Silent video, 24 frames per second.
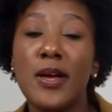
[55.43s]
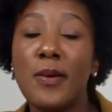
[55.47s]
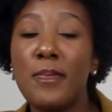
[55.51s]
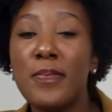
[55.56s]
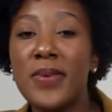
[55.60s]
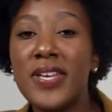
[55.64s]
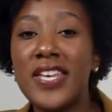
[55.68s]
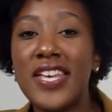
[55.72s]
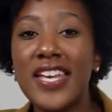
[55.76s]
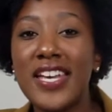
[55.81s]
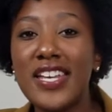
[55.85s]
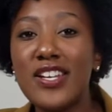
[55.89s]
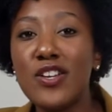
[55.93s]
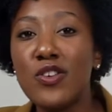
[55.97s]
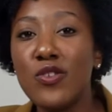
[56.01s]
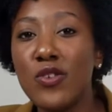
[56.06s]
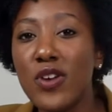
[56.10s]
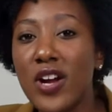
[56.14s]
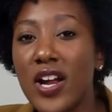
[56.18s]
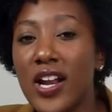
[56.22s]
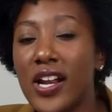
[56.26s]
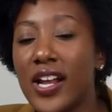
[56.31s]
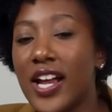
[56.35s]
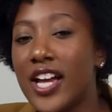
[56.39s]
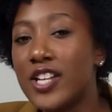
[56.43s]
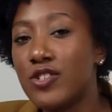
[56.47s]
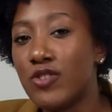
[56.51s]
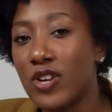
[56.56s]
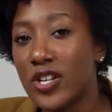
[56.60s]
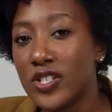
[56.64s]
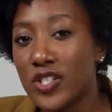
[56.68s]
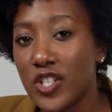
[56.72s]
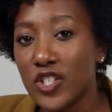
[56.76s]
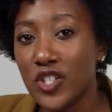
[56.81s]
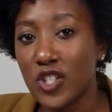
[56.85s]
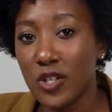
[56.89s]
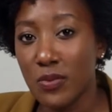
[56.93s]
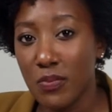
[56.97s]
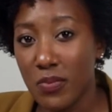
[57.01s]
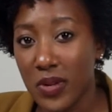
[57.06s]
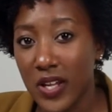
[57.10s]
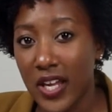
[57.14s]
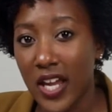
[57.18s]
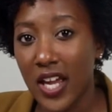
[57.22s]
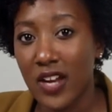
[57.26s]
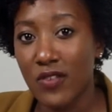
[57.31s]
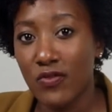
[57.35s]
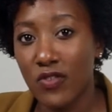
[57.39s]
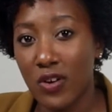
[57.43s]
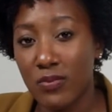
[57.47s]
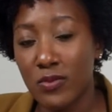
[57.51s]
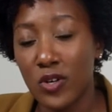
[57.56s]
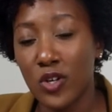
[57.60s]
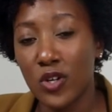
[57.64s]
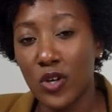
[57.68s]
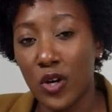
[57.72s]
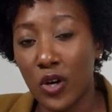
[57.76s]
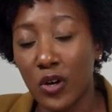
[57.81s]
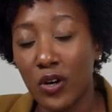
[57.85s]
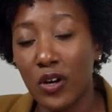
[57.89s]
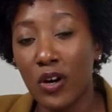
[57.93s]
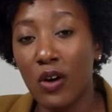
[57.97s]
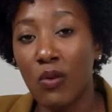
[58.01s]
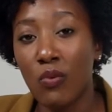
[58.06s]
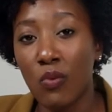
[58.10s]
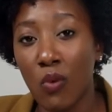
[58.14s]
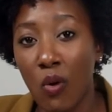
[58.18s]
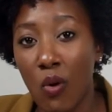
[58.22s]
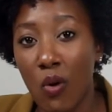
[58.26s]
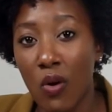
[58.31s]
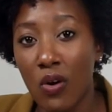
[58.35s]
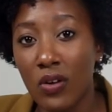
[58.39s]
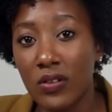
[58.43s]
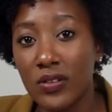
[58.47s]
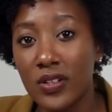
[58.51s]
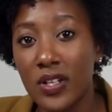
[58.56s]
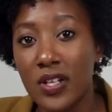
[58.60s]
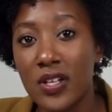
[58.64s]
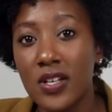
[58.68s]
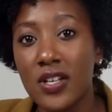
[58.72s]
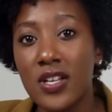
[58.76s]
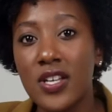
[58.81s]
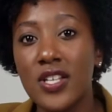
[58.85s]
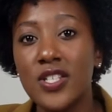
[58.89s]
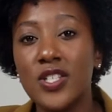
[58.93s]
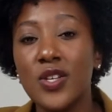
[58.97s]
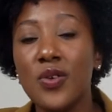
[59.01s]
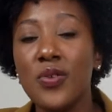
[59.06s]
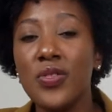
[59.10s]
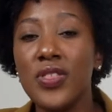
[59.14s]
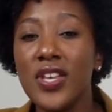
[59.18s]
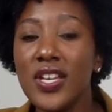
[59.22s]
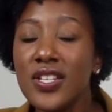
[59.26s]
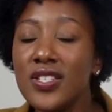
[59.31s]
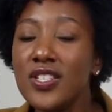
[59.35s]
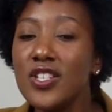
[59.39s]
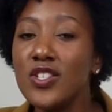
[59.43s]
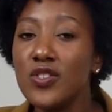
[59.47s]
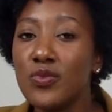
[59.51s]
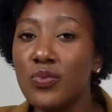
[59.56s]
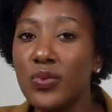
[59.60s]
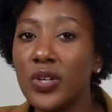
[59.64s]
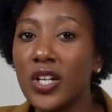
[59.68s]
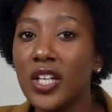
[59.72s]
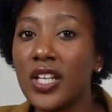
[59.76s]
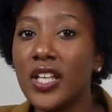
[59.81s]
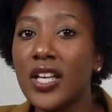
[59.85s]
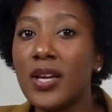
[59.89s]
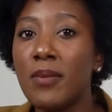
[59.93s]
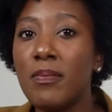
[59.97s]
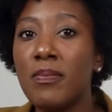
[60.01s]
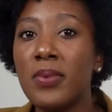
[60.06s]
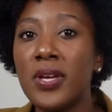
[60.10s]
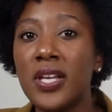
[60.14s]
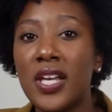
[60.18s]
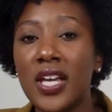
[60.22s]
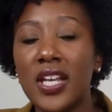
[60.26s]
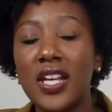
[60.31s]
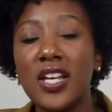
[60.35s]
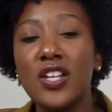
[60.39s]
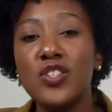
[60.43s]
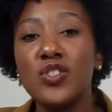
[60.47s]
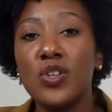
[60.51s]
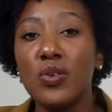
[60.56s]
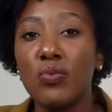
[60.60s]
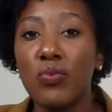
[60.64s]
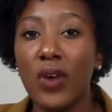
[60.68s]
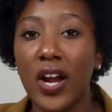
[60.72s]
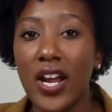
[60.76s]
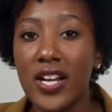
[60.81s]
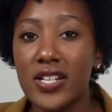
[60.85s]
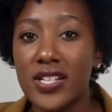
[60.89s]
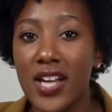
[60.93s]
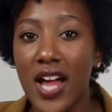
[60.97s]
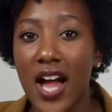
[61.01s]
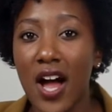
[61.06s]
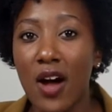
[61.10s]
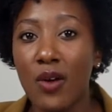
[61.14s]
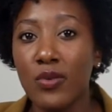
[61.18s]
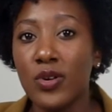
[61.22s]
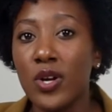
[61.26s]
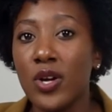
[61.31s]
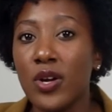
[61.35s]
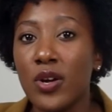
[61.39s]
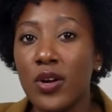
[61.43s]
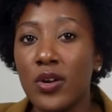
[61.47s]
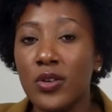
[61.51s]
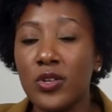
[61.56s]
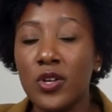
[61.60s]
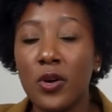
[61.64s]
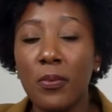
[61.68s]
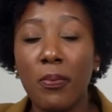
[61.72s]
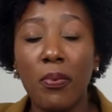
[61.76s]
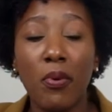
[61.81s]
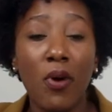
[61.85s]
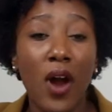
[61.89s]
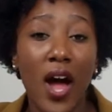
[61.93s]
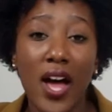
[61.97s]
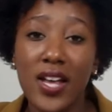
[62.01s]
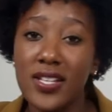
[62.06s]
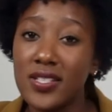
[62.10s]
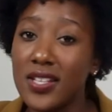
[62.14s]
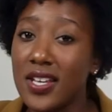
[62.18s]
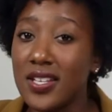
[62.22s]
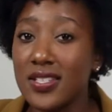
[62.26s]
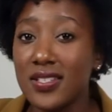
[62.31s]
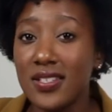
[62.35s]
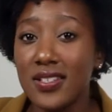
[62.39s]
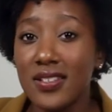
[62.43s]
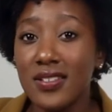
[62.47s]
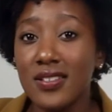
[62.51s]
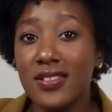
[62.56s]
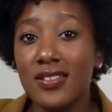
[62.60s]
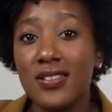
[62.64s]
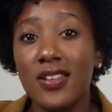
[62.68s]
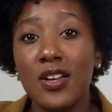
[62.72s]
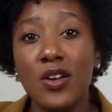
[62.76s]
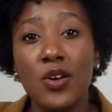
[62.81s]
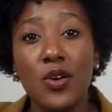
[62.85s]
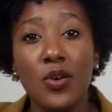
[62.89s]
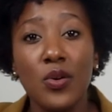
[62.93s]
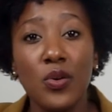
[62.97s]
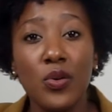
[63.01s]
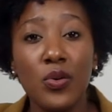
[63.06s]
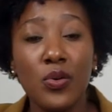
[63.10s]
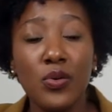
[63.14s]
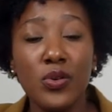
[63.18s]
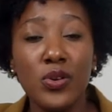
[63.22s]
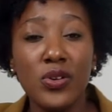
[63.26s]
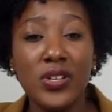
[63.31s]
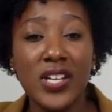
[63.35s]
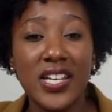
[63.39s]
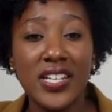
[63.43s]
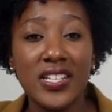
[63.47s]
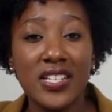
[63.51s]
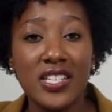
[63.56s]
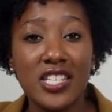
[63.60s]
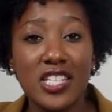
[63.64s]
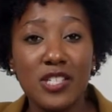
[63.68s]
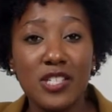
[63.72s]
begin creating a transition plan from your current role. So this is really beginning to write down your processes, who you need to